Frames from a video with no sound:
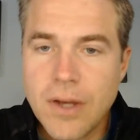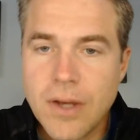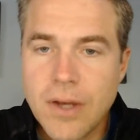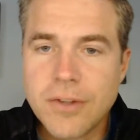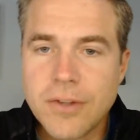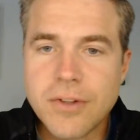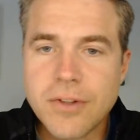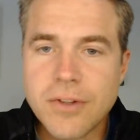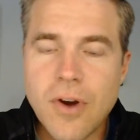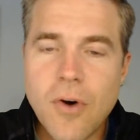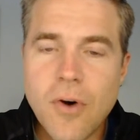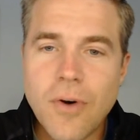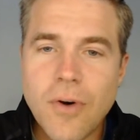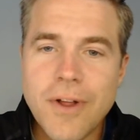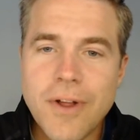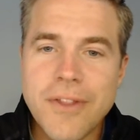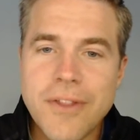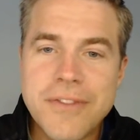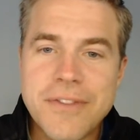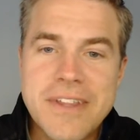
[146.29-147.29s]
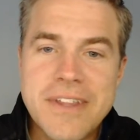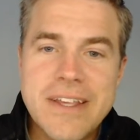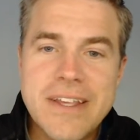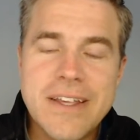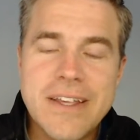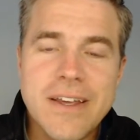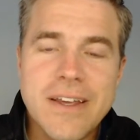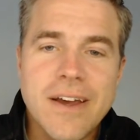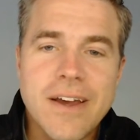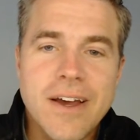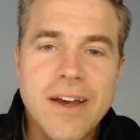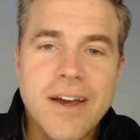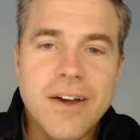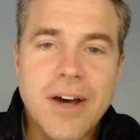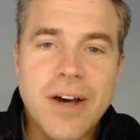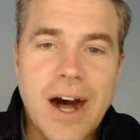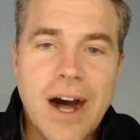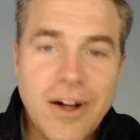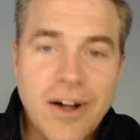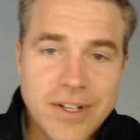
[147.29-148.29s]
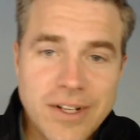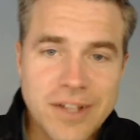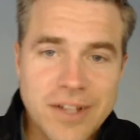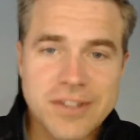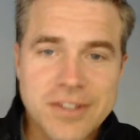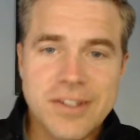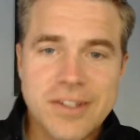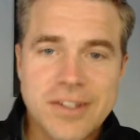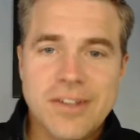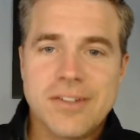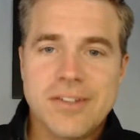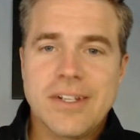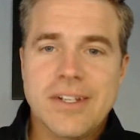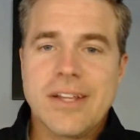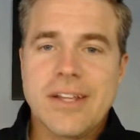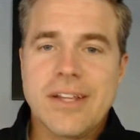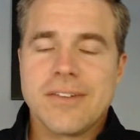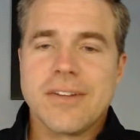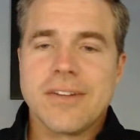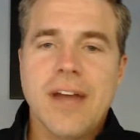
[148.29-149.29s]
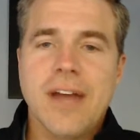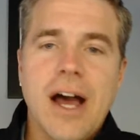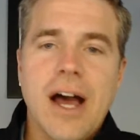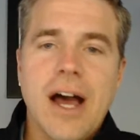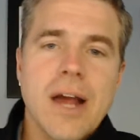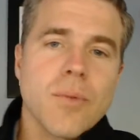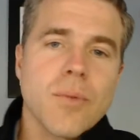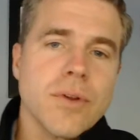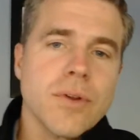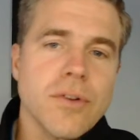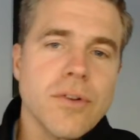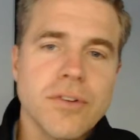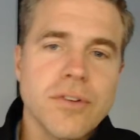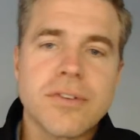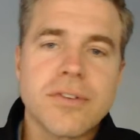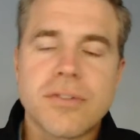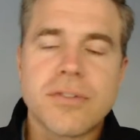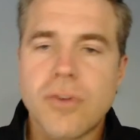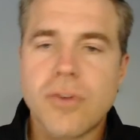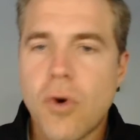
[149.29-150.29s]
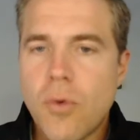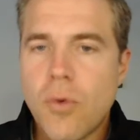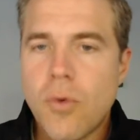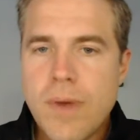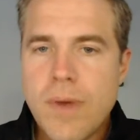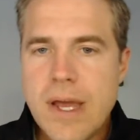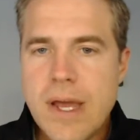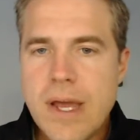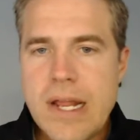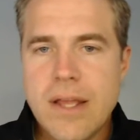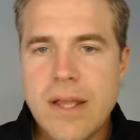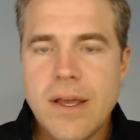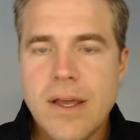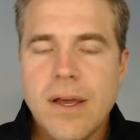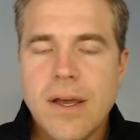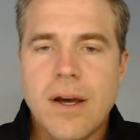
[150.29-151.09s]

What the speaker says: So the holiday season is a time where there's so many